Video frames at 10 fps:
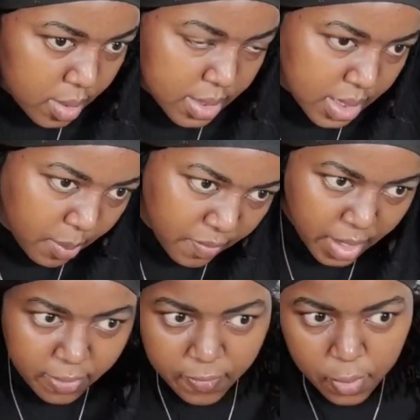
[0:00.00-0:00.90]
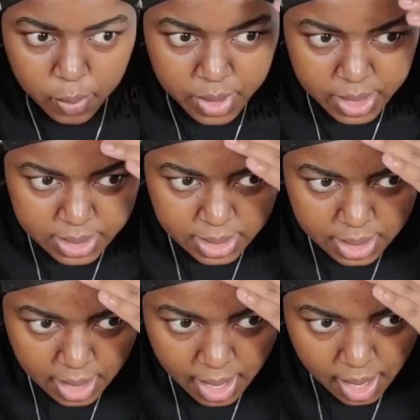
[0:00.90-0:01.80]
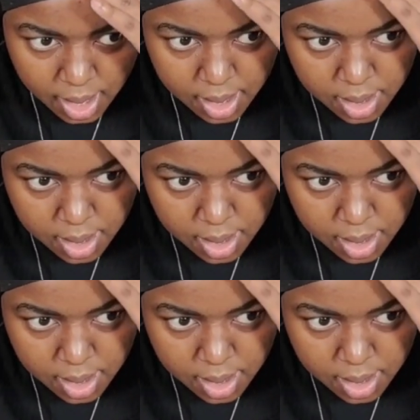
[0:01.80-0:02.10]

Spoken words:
because some of that foam is here.